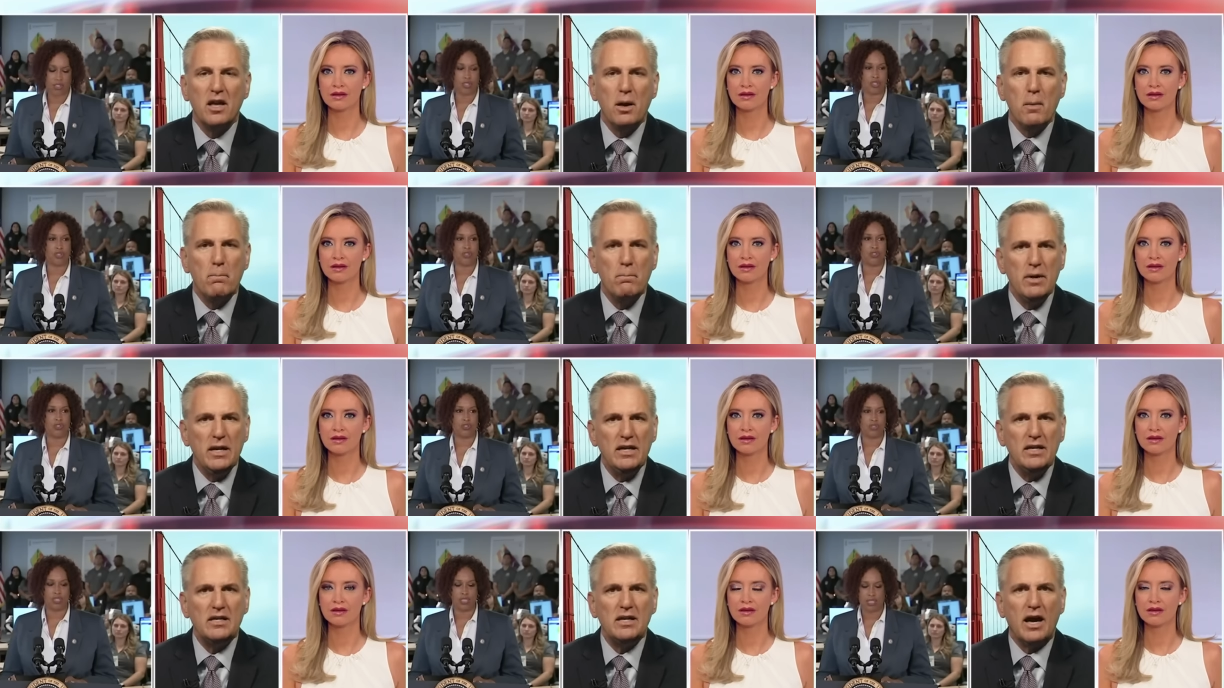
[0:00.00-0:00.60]

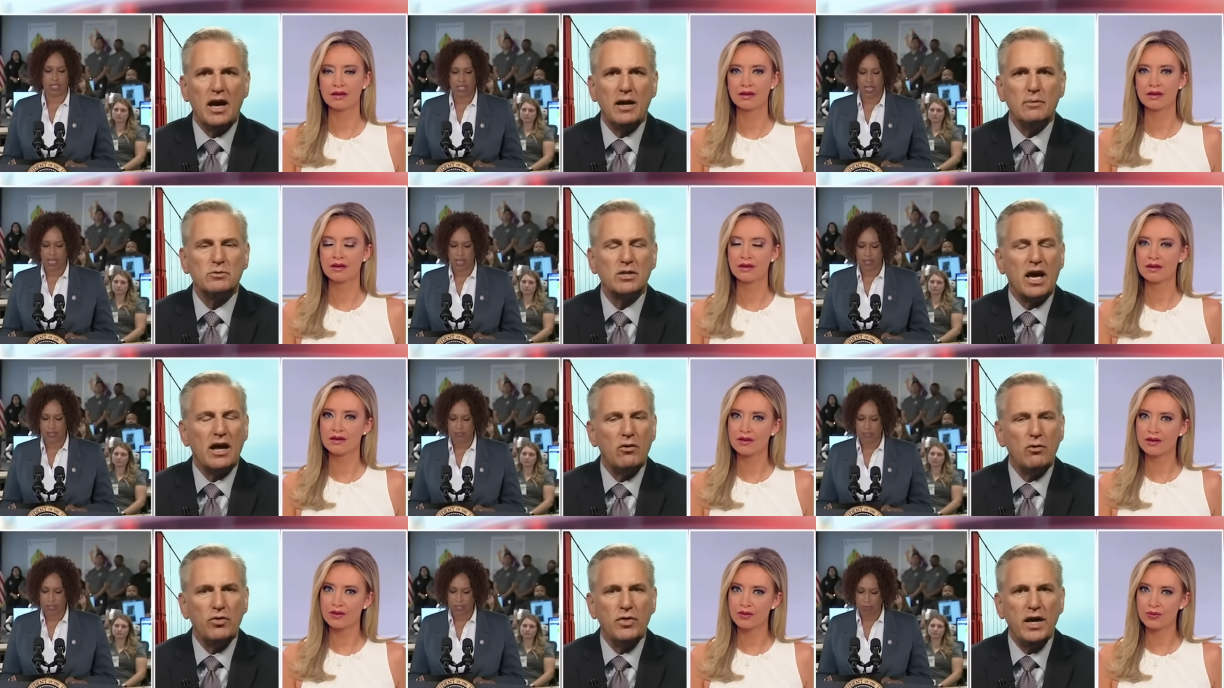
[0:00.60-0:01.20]
Speaker 1: Many times, I
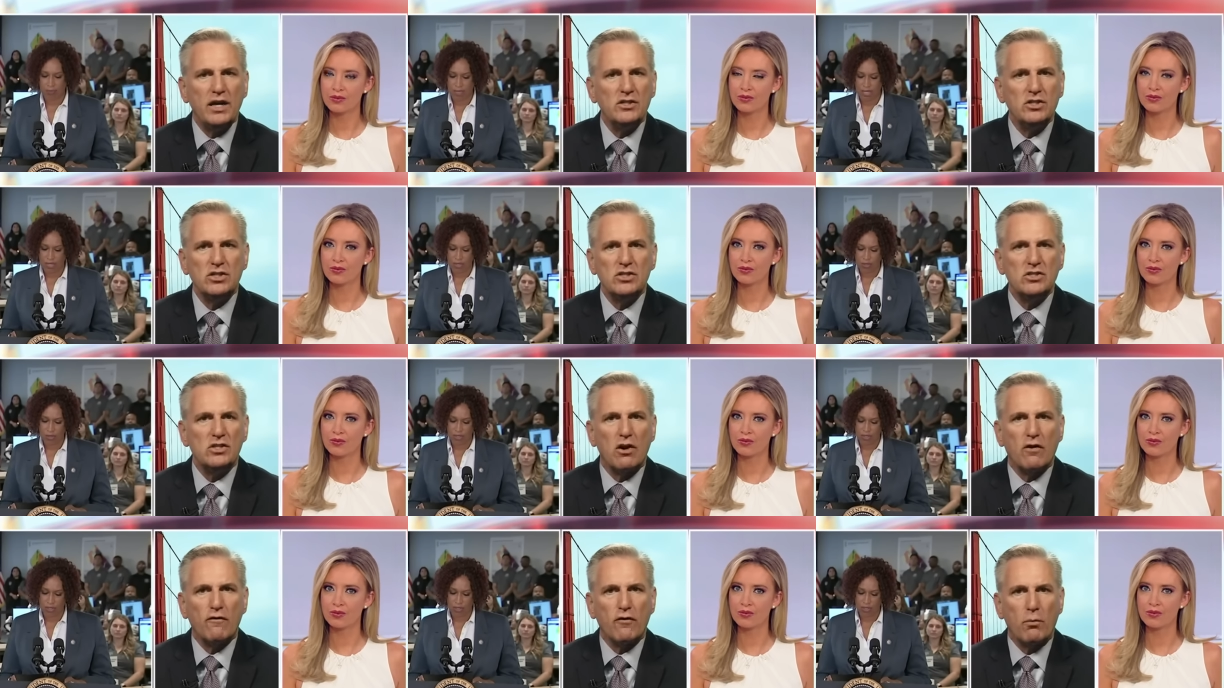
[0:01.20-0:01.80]
don't think she's
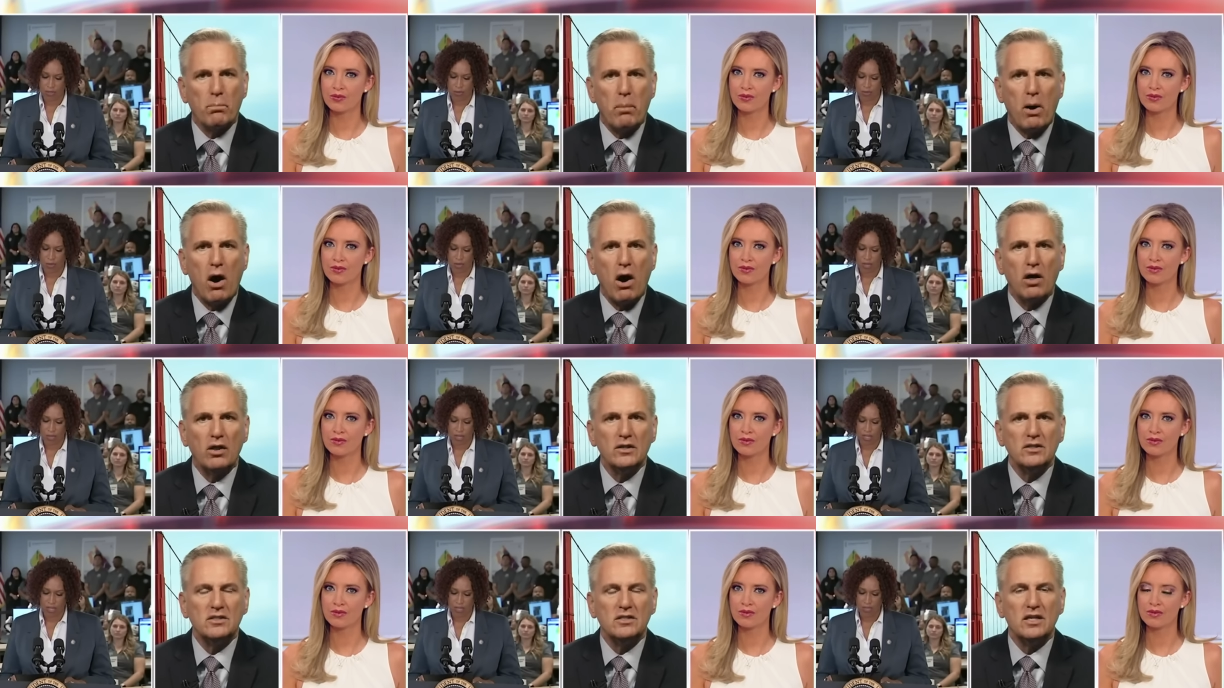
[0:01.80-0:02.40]
there for
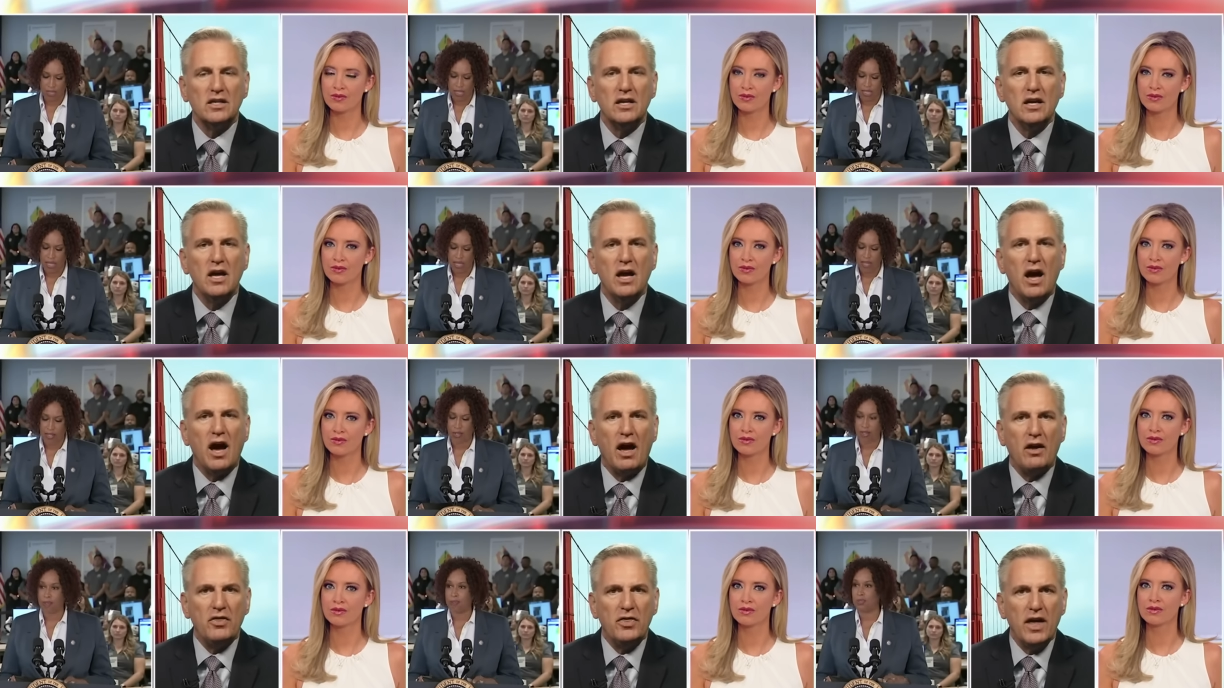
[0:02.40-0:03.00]
policy.
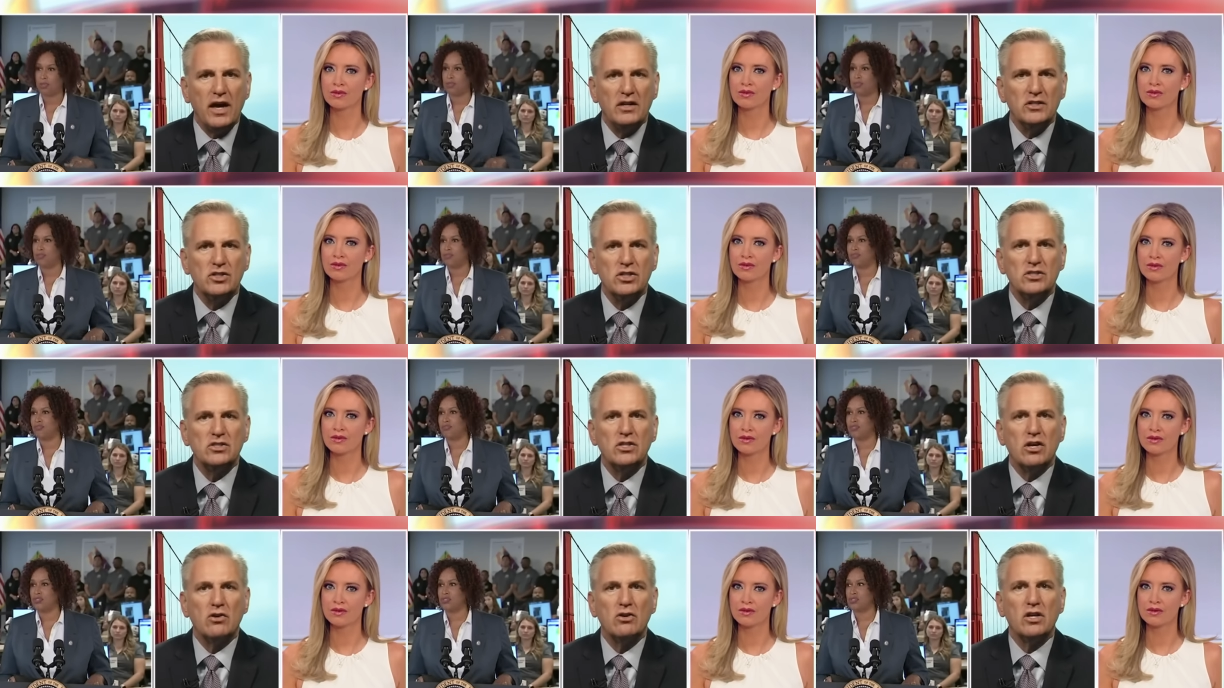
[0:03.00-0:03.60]
I think she's
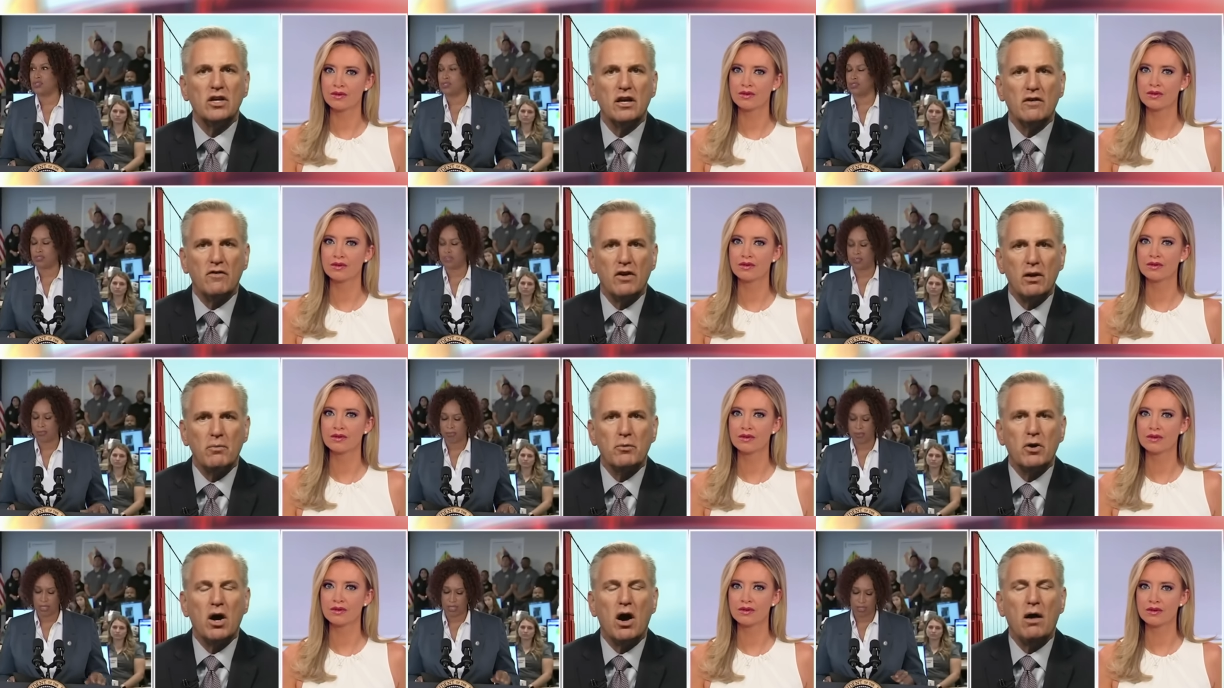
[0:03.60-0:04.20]
there to give
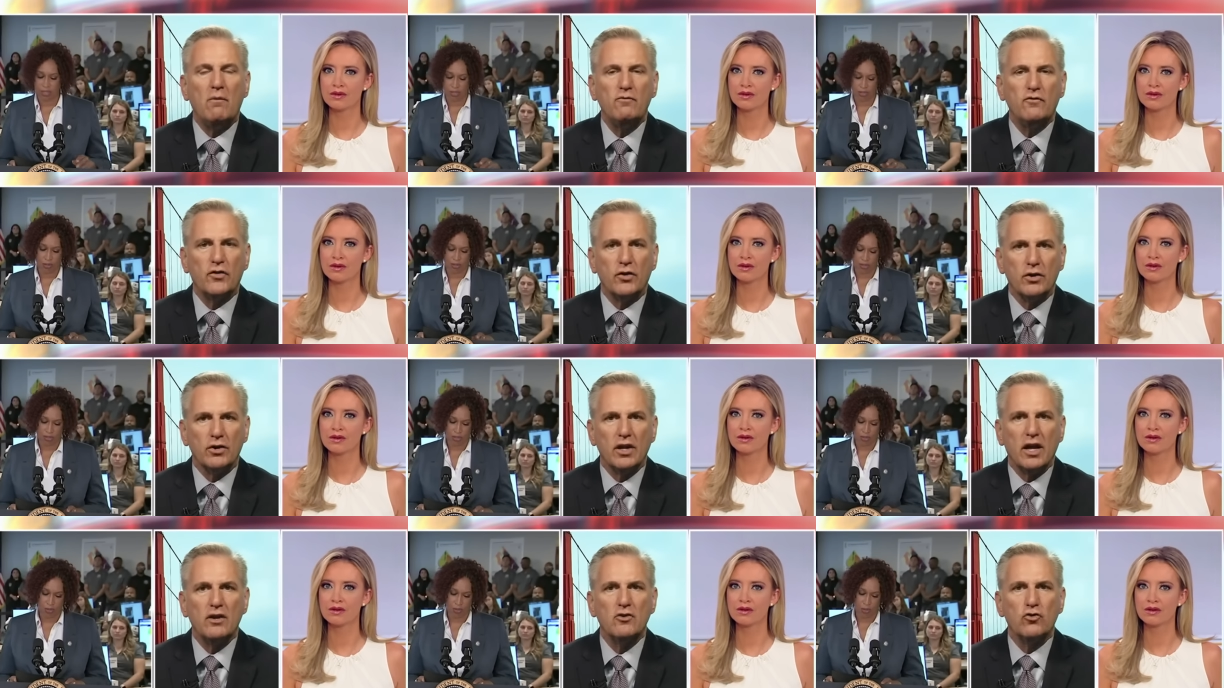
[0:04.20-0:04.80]
him comfort and